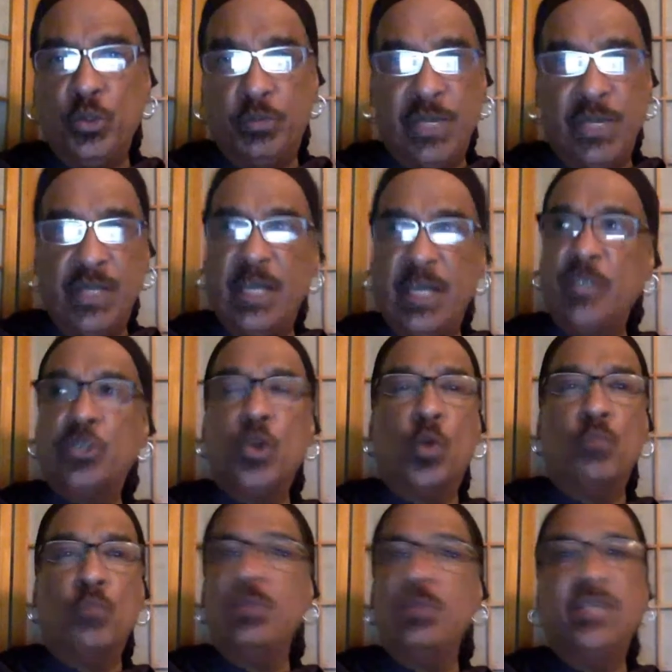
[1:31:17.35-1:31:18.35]
There's no
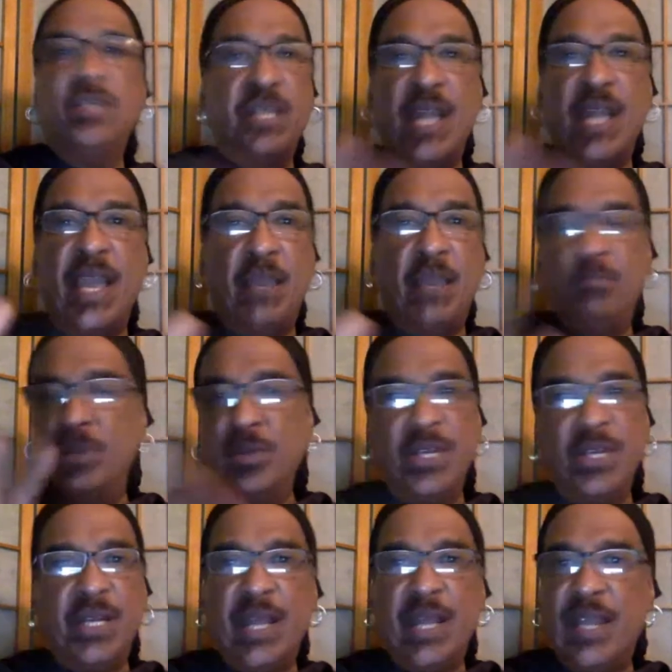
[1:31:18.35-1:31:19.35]
millionaire,
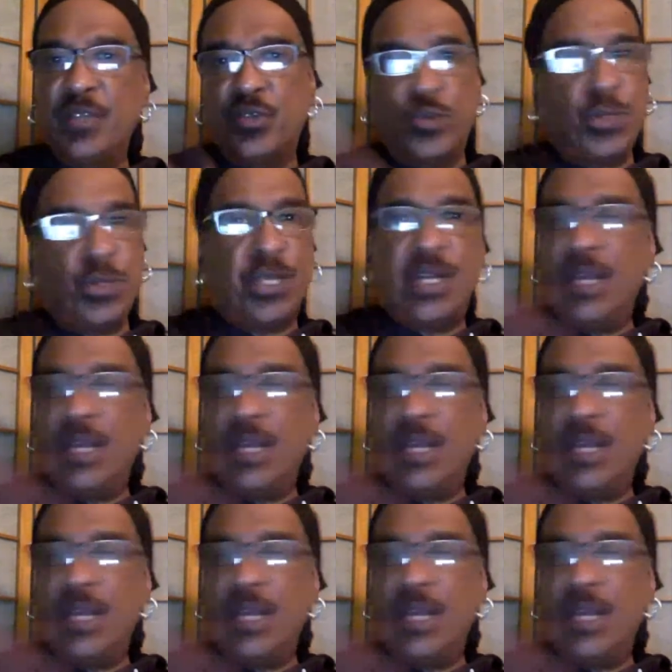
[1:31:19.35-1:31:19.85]
billionaire, trillionaire.